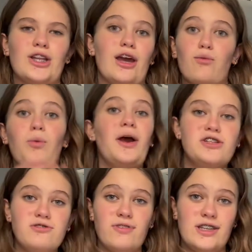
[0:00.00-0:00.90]
like way
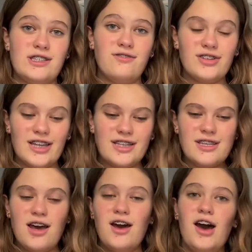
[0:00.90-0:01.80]
too fancy for this.
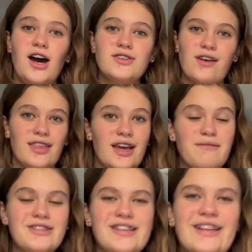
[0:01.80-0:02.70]
So I think
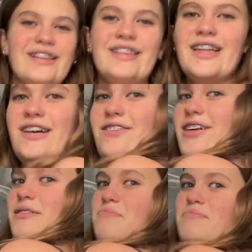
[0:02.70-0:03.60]
I'm just gonna leave it